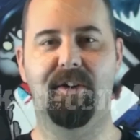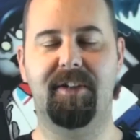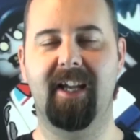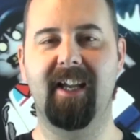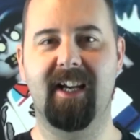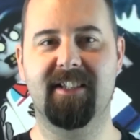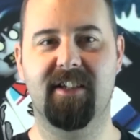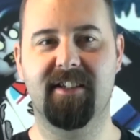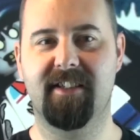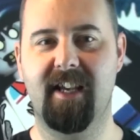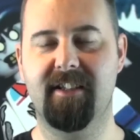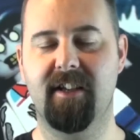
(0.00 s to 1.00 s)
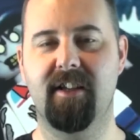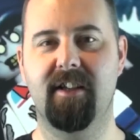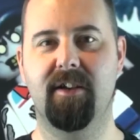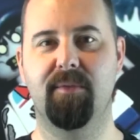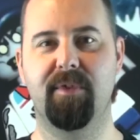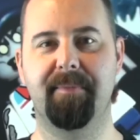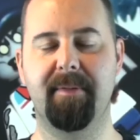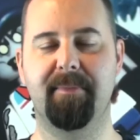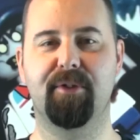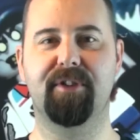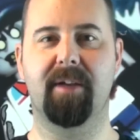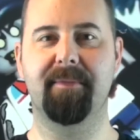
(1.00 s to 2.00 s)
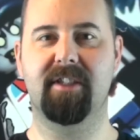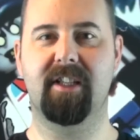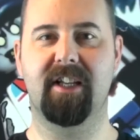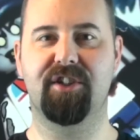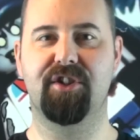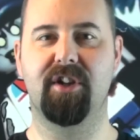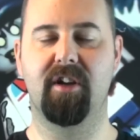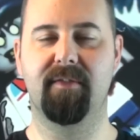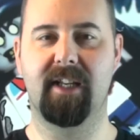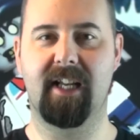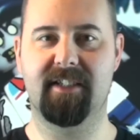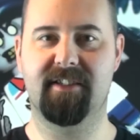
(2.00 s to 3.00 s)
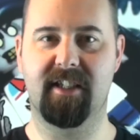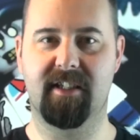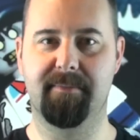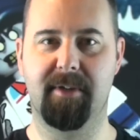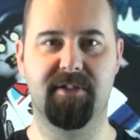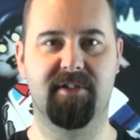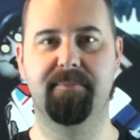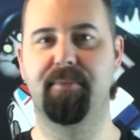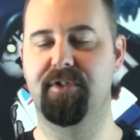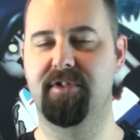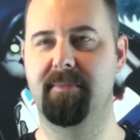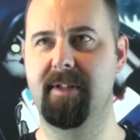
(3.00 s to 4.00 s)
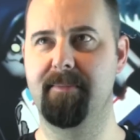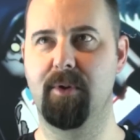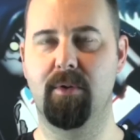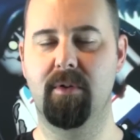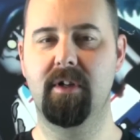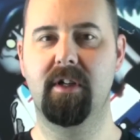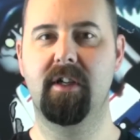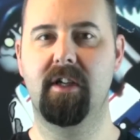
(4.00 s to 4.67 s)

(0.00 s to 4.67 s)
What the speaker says: Okay, as I said, we've been building up this collection over the last 6 months, possibly more.